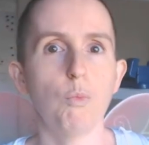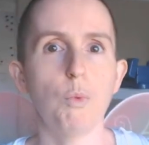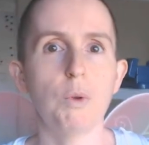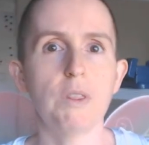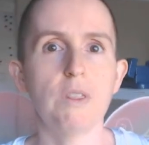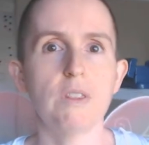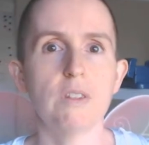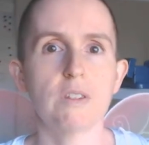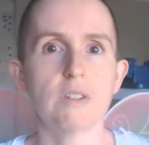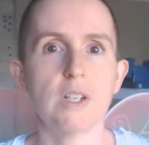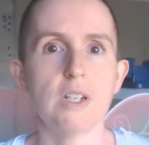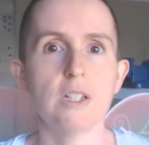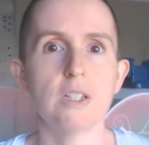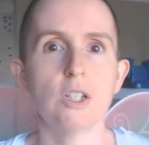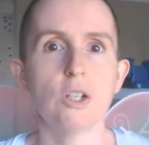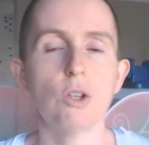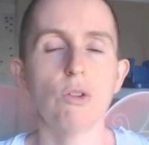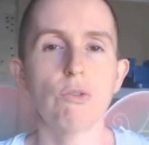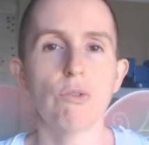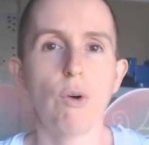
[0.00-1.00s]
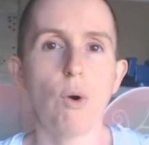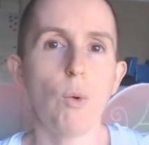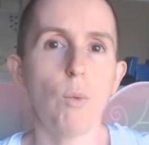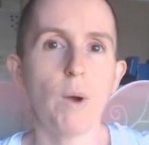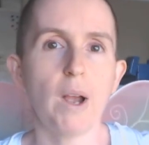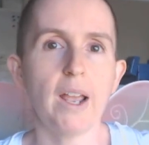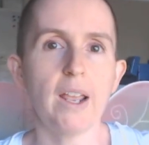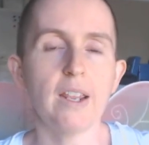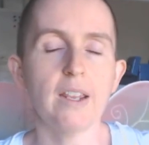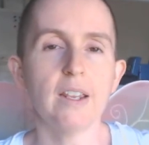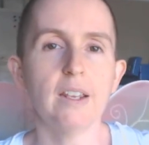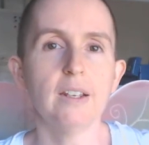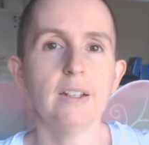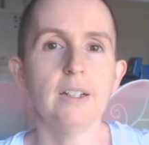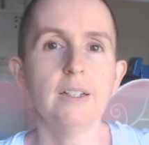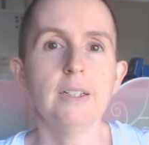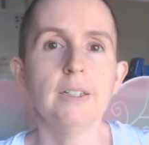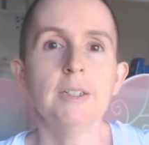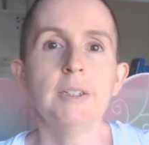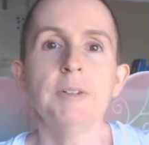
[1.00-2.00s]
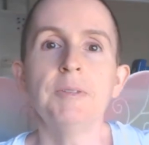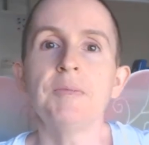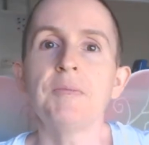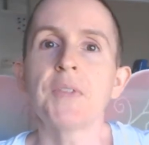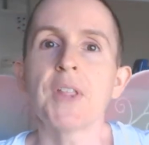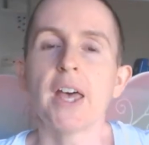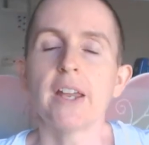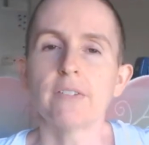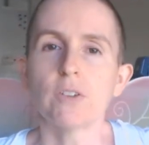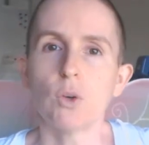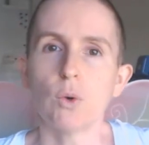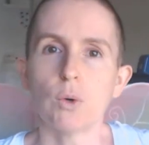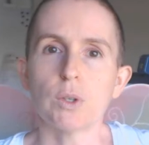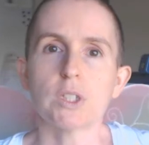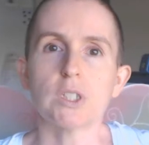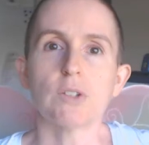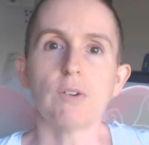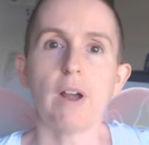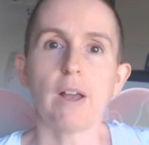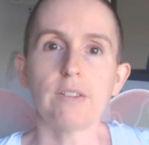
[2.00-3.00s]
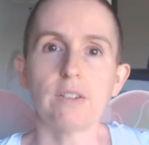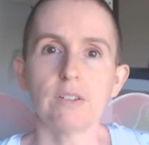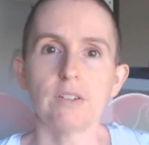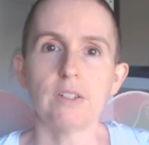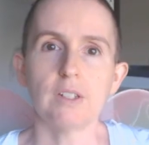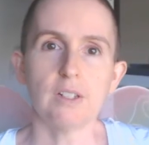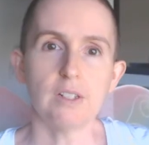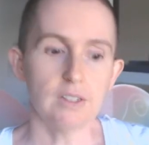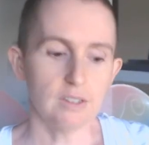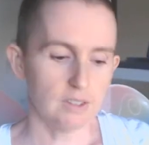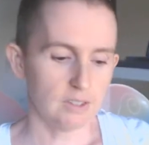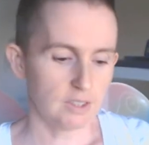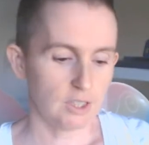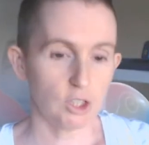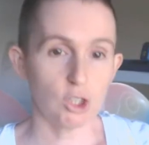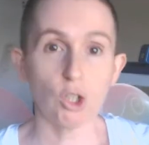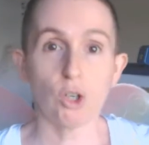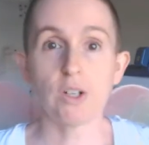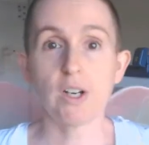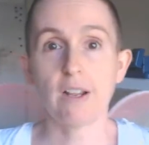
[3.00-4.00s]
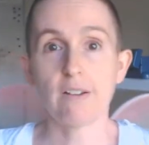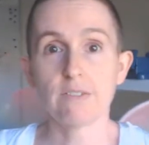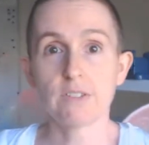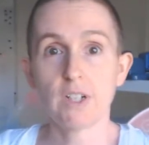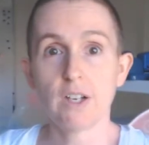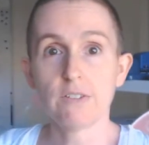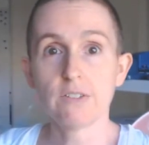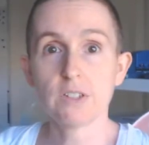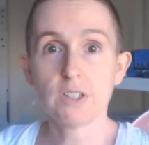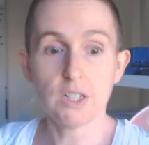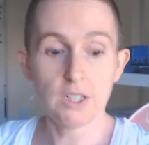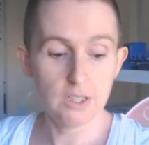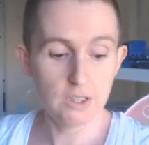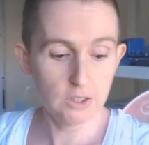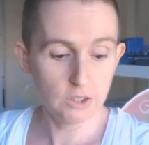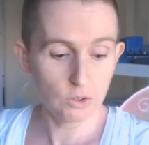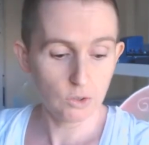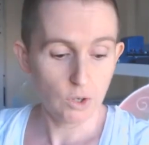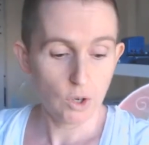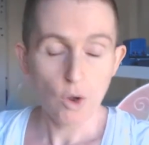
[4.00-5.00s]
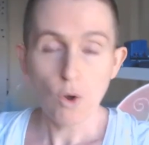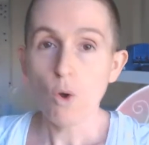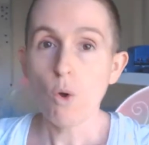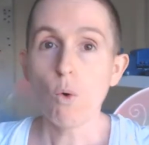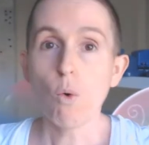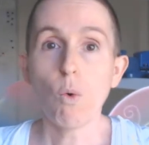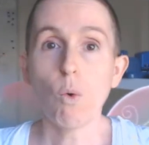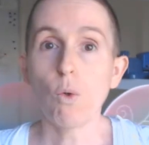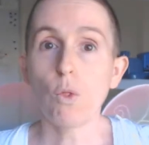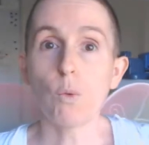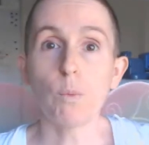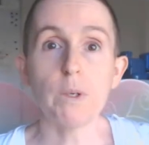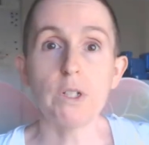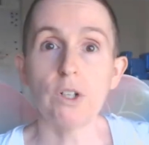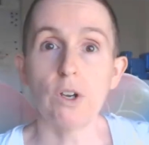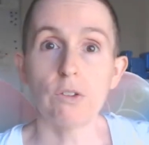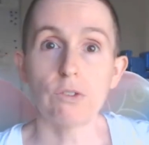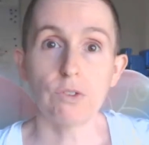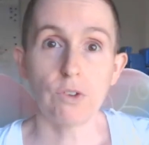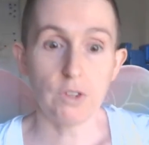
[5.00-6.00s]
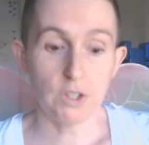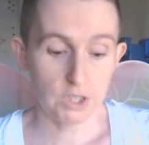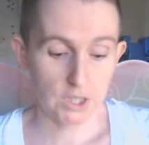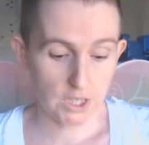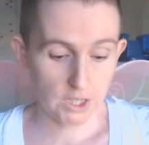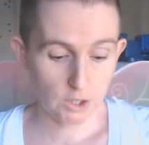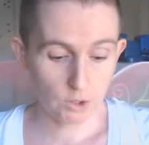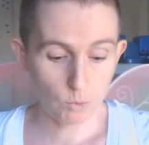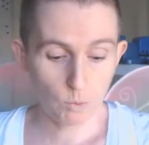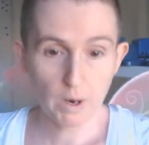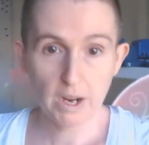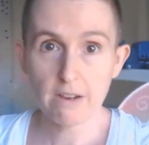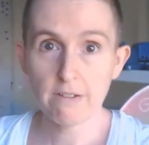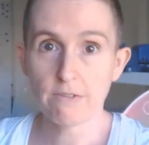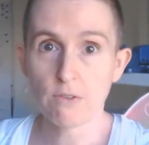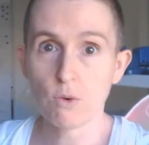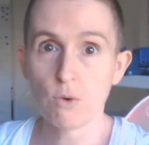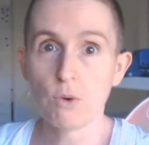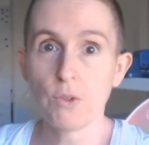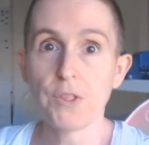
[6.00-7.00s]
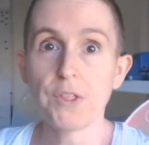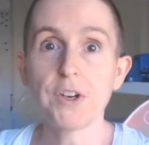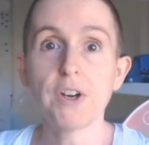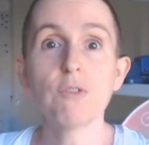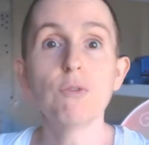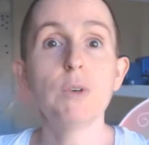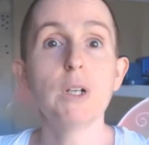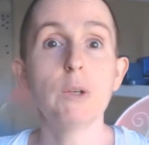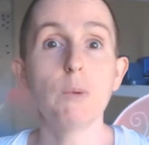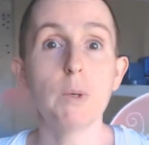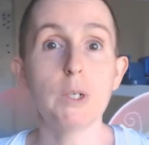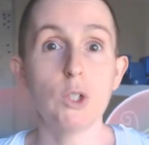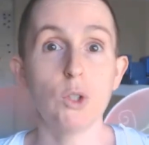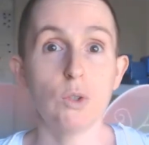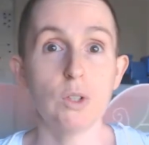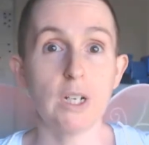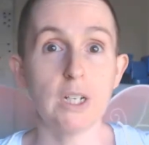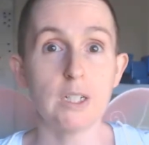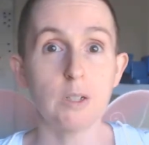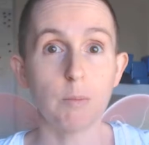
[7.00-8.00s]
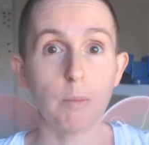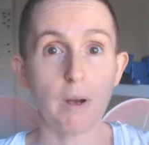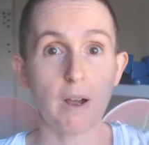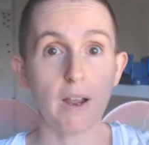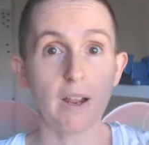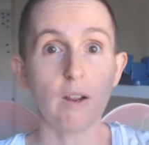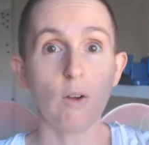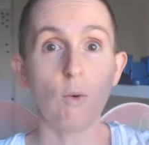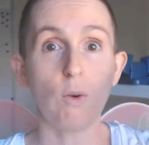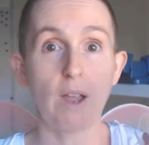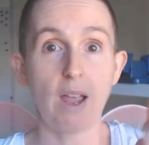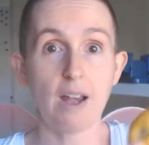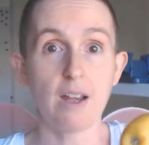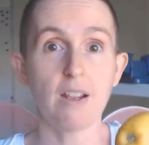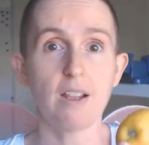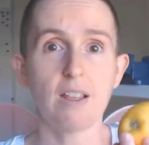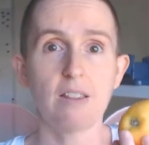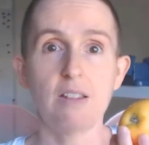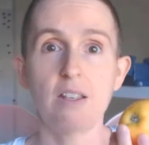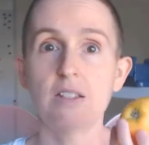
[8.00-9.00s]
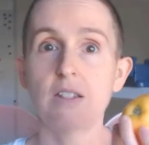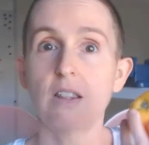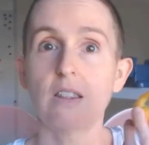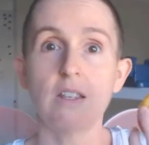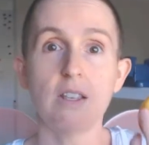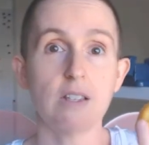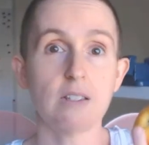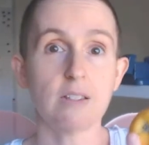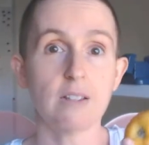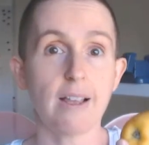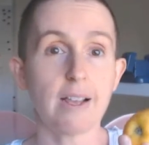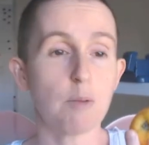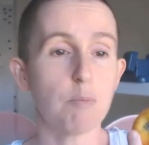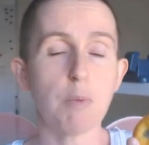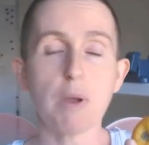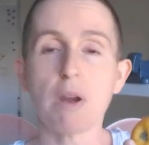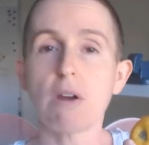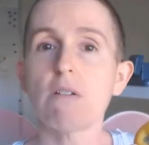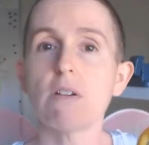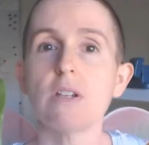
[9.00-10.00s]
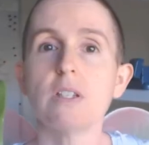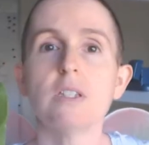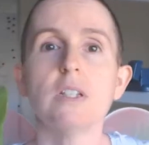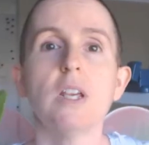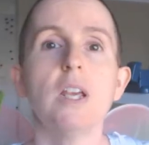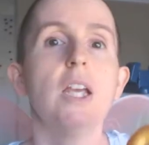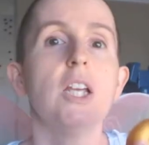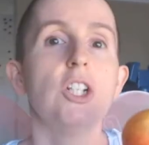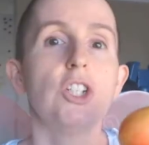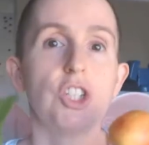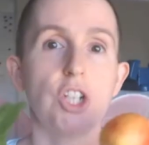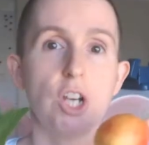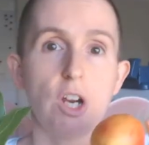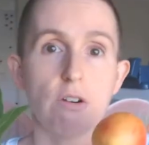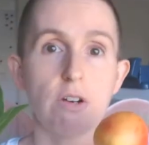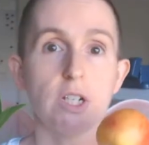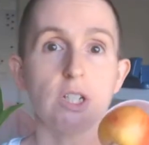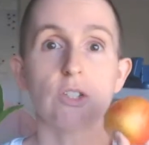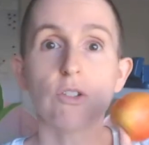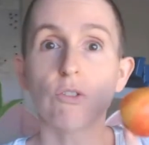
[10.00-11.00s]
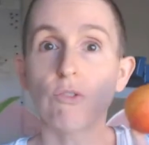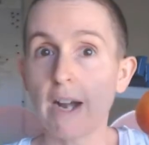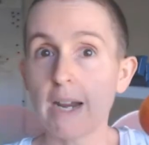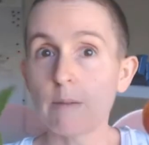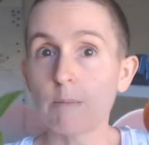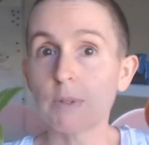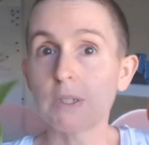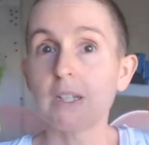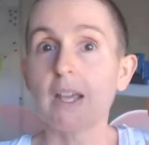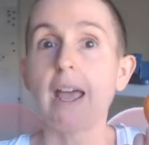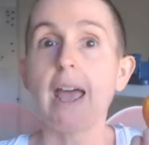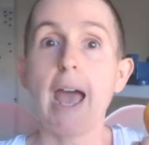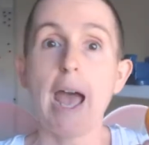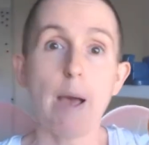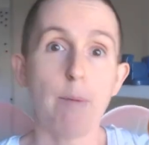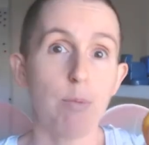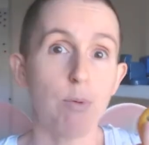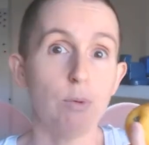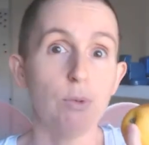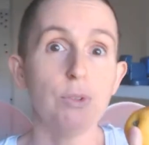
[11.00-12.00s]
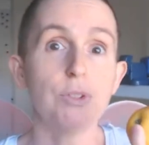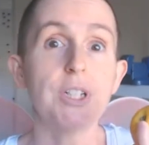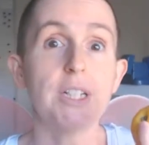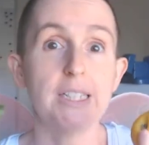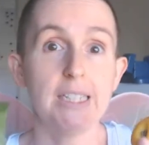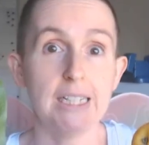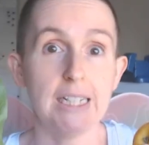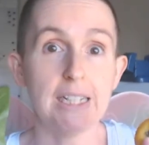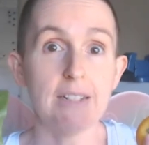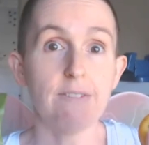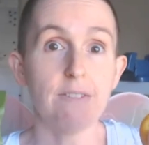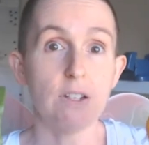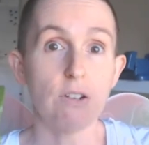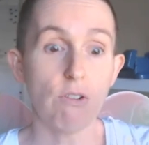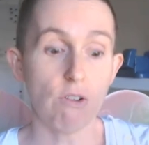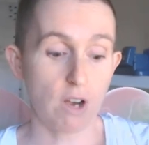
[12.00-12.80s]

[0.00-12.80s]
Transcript: with the skins that you throw away. And of course there are other things that don't have tough skins or that we don't throw the skins away for that really we do need to buy organic, and these are things like berries, cherries, grapes, apples and leafy